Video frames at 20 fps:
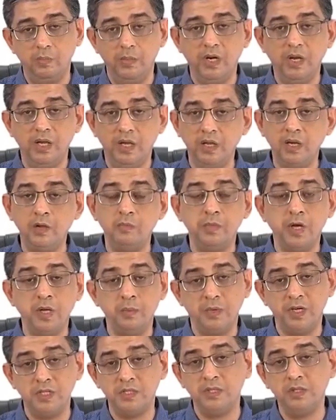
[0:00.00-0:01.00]
But here I'm
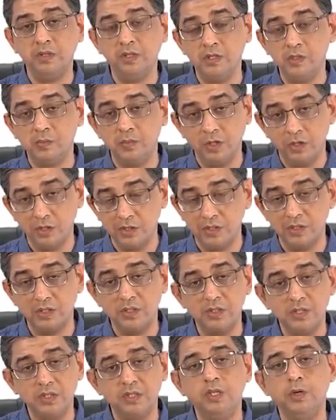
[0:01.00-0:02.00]
bypassing this because
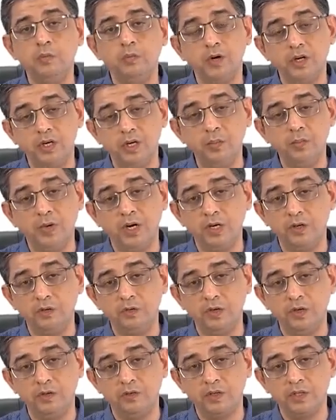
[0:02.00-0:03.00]
this is an important part of
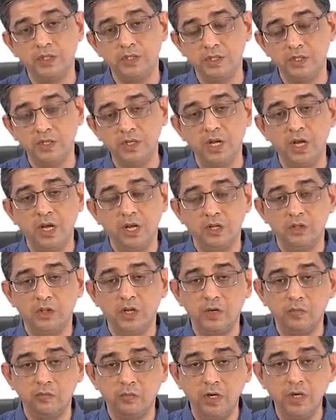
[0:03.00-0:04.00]
the discussion,
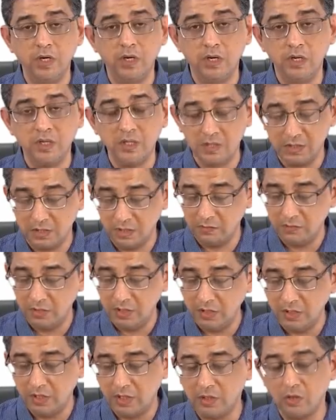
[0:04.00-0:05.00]
that what drug is given
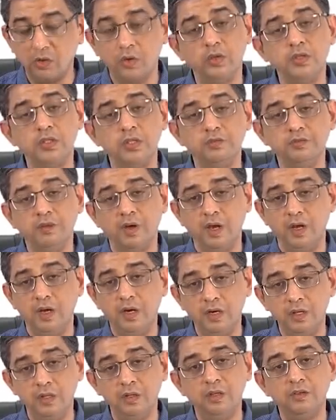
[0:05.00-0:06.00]
in tetralogy of
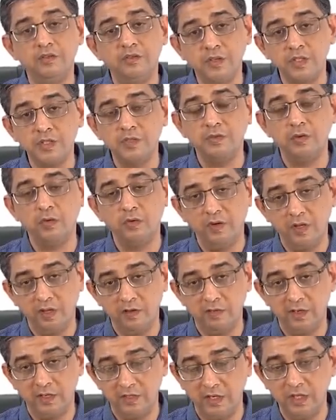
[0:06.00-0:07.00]
Fallot in the first few
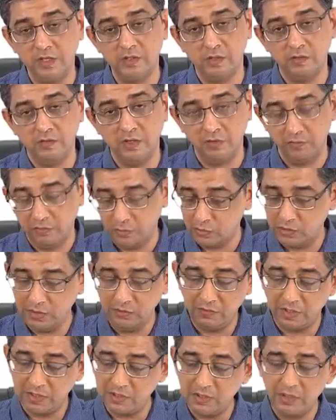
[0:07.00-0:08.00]
days of life. You see,
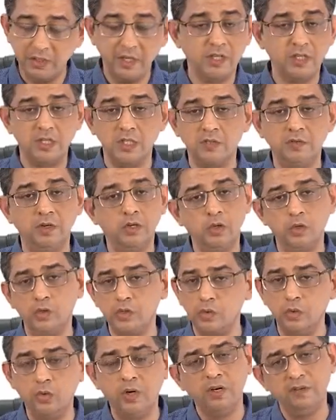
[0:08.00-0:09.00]
once the ductus will close,
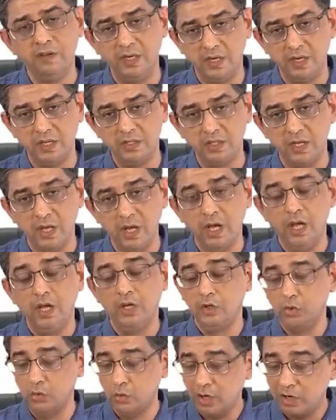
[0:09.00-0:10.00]
no advantage.
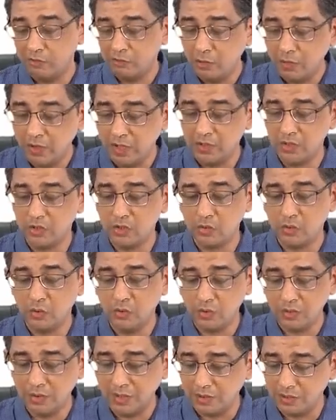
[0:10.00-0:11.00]
You have to
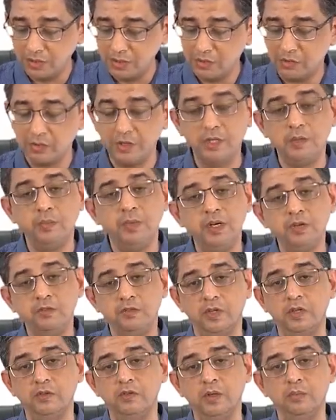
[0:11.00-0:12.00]
ensure that this treatment
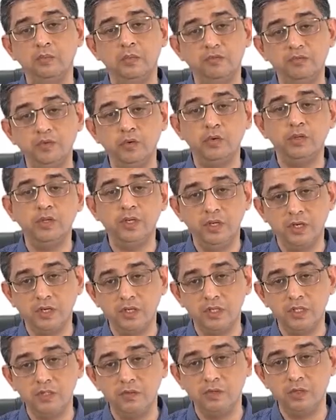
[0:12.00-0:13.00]
is given before the
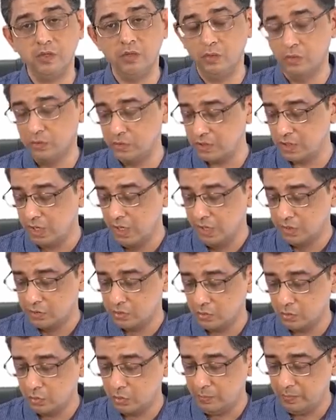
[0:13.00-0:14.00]
ductus will close.
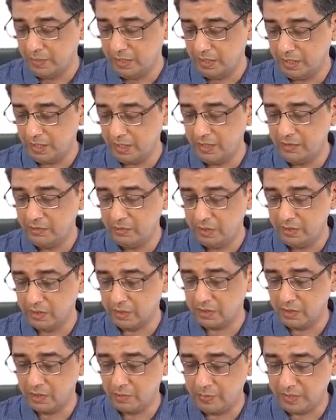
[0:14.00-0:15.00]
So to maintain the
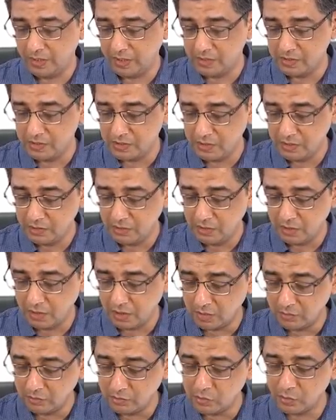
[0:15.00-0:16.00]
ductal patency, the
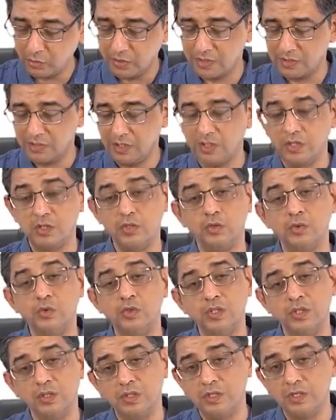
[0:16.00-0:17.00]
drug of choice that is
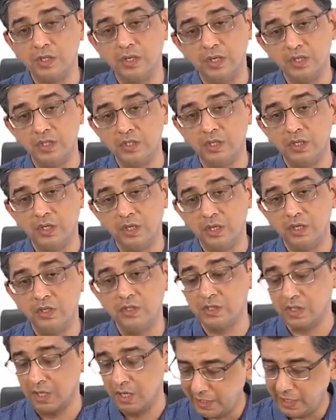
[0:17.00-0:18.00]
used in this condition
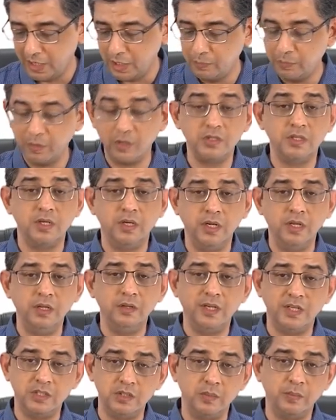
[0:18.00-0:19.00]
is alprostadil.
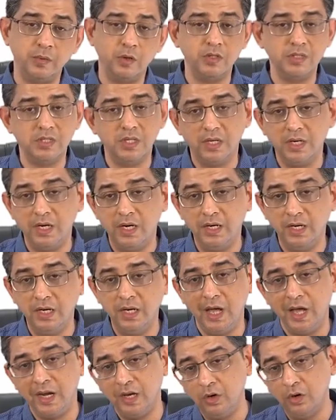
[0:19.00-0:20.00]
That's a
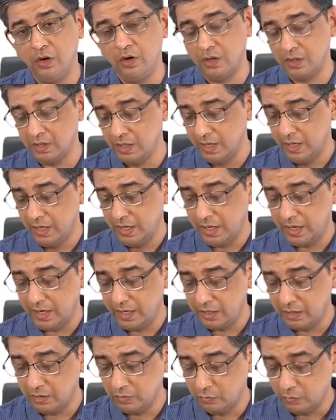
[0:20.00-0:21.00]
prostaglandin analog.
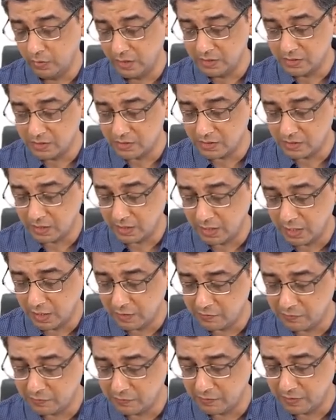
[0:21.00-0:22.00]
And once I
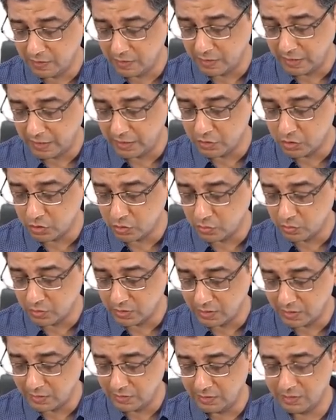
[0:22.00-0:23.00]
have ensured
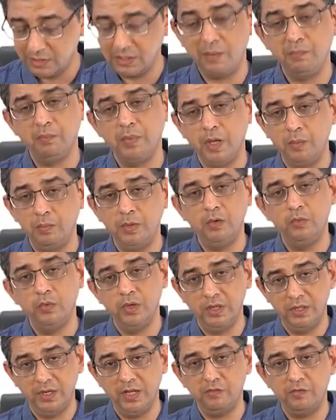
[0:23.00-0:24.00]
that the baby
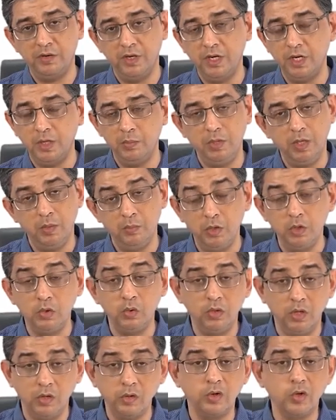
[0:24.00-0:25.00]
will definitely be able to
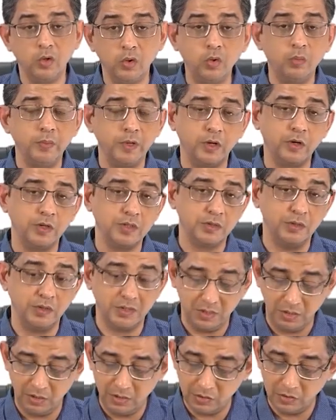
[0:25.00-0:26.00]
now grow, because
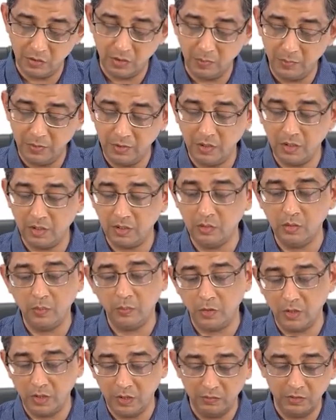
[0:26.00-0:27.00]
oxygen is going to be there in the
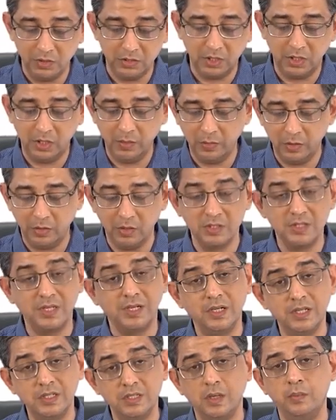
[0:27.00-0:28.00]
body of the child, because
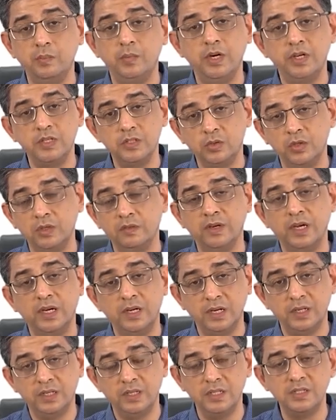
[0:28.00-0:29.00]
at least some blood is going via
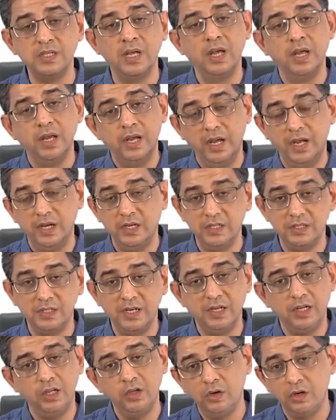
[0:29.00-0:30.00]
ductus and is
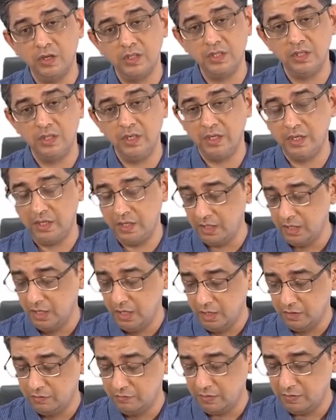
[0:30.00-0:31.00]
getting oxygenated,
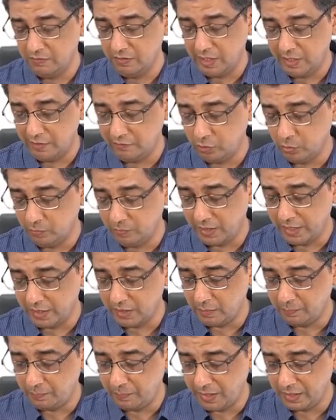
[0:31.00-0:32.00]
we will have to plan
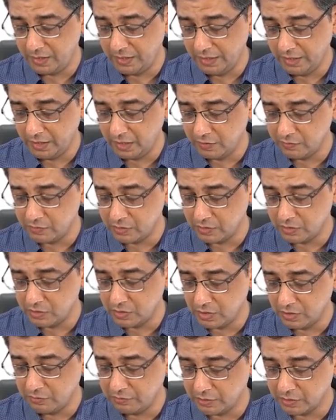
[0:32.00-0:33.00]
a palliative
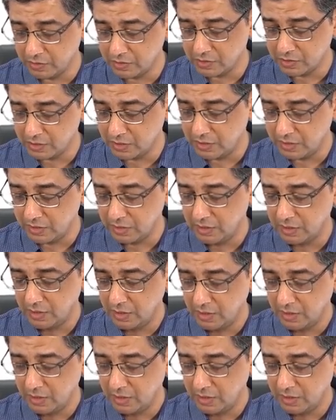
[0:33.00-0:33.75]
surgery for this child.